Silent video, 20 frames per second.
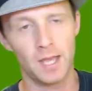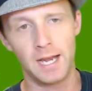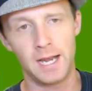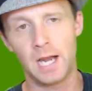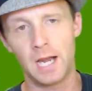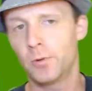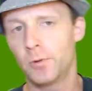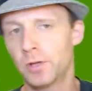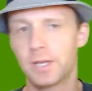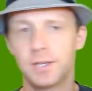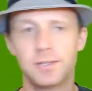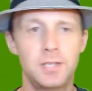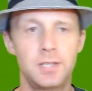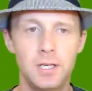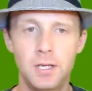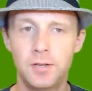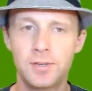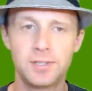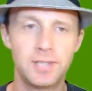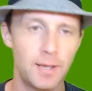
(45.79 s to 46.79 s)
And I will
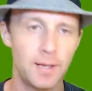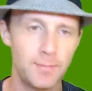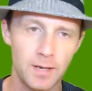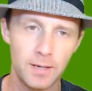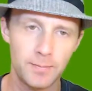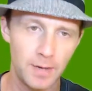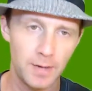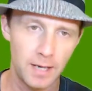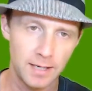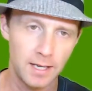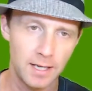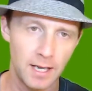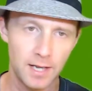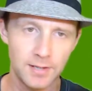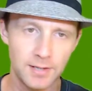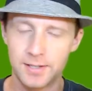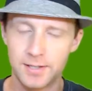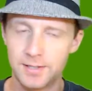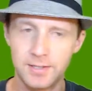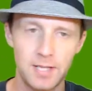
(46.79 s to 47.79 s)
continue the 10 minute
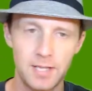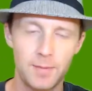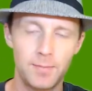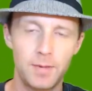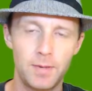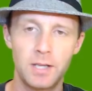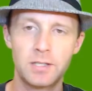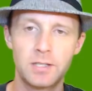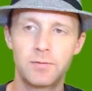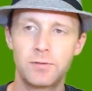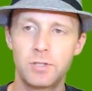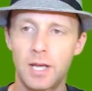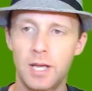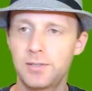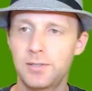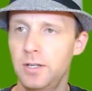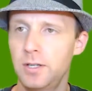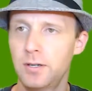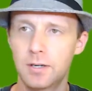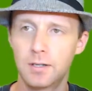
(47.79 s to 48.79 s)
podcast. It's 10 minutes of
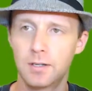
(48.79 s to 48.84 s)
Jesse.